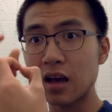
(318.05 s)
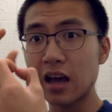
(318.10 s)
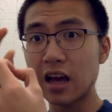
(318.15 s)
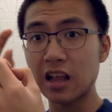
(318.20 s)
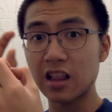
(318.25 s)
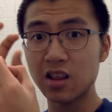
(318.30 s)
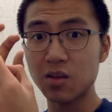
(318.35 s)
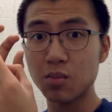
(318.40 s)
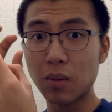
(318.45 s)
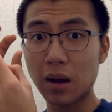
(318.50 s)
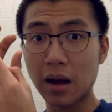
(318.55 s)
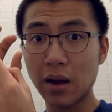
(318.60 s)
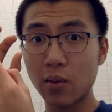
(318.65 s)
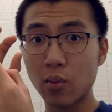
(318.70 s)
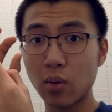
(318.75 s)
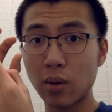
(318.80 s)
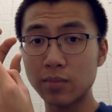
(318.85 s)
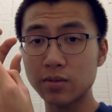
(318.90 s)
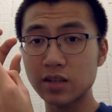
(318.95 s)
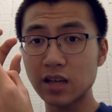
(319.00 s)
and then my
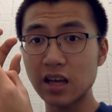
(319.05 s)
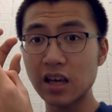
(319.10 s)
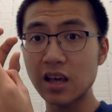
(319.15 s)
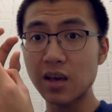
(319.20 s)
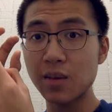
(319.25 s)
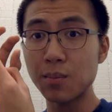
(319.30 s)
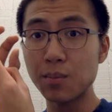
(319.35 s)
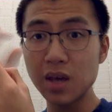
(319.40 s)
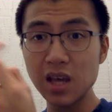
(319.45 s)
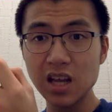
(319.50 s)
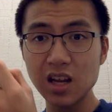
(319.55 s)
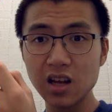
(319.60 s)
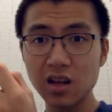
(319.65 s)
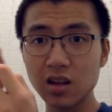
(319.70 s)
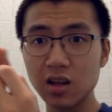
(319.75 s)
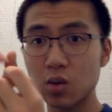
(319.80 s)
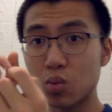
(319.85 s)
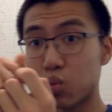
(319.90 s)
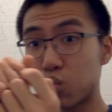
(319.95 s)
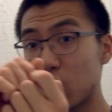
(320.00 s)
website
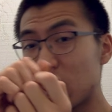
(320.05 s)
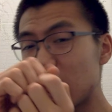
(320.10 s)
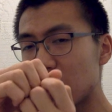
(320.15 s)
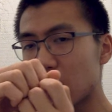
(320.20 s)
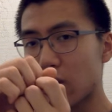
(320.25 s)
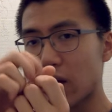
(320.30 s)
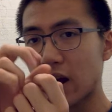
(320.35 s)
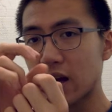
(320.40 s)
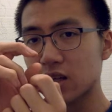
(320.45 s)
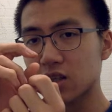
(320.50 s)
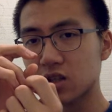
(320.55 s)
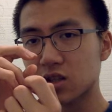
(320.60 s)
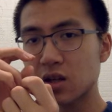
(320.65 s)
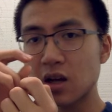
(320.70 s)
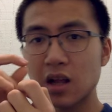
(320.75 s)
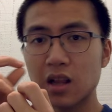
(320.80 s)
immediately redirects,